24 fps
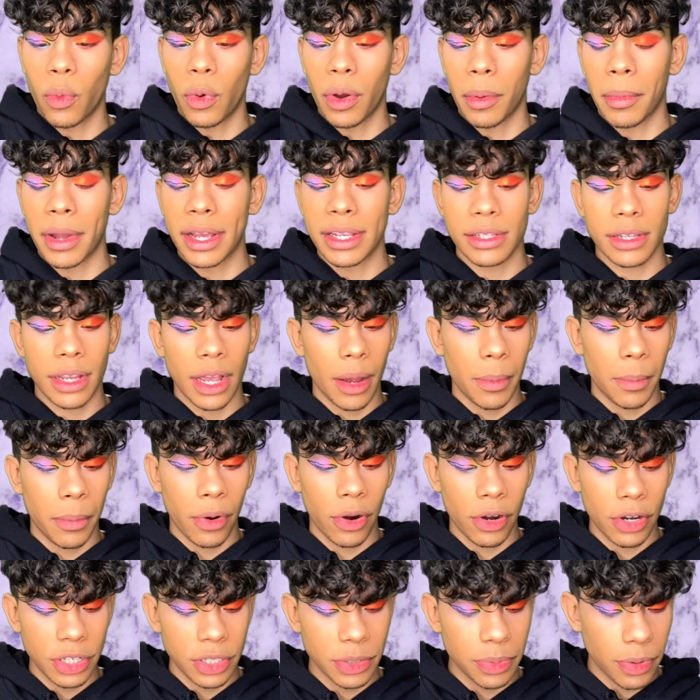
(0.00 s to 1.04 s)
with my Scott
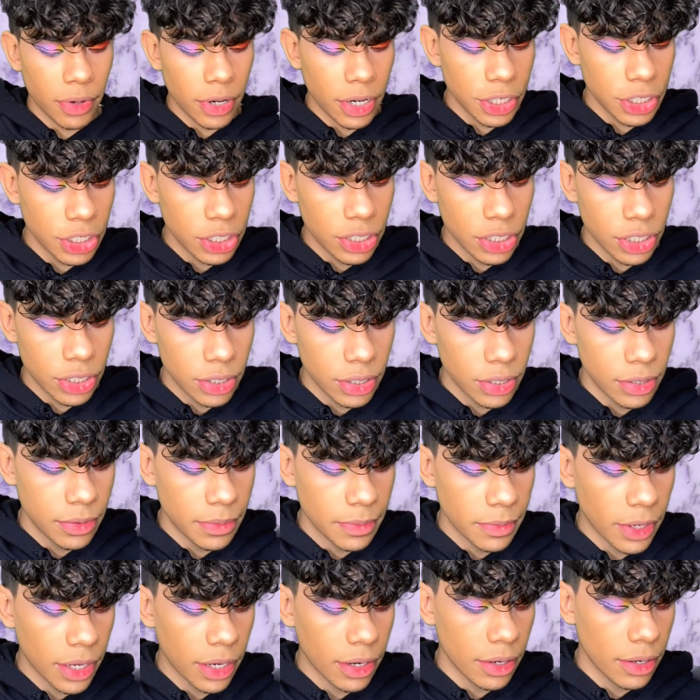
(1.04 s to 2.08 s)
Barnes brush.
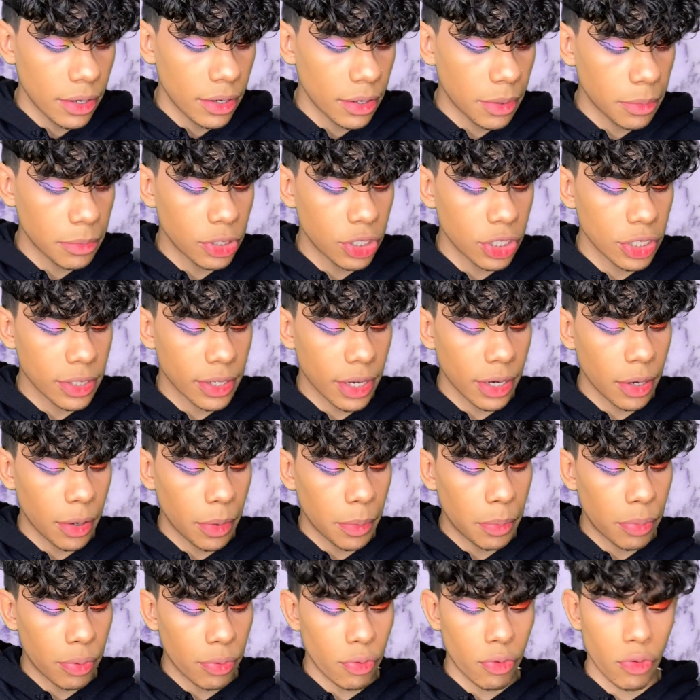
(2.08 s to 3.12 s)
I'm just gonna
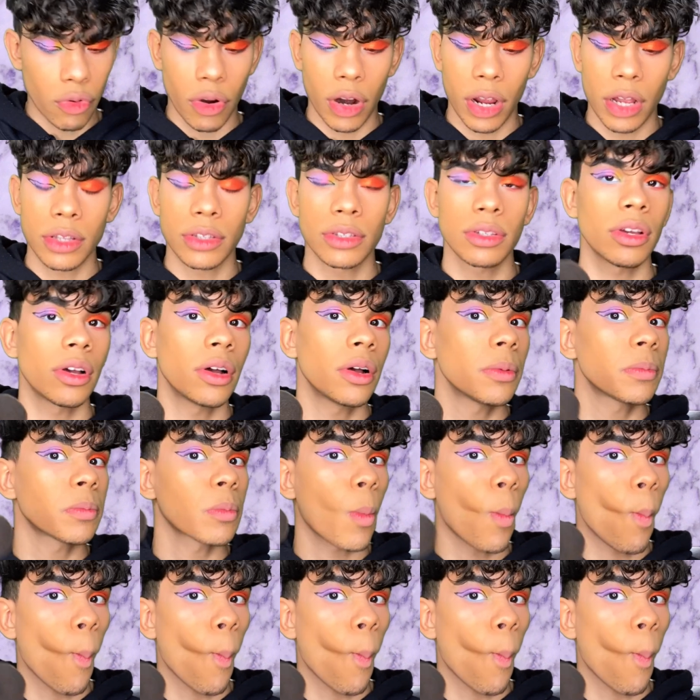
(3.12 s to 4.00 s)
bronze up.